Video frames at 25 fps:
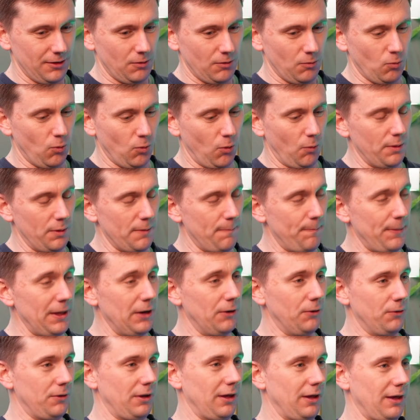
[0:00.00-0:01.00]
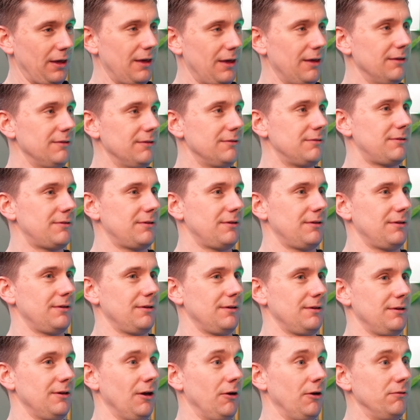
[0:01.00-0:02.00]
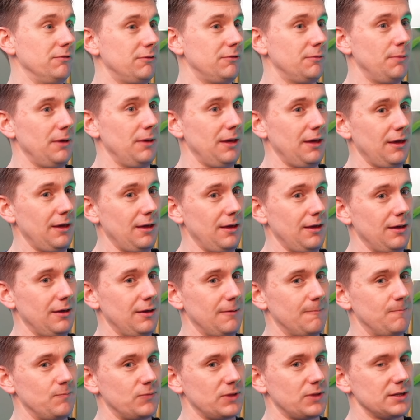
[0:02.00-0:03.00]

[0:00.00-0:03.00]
what we're building is going to be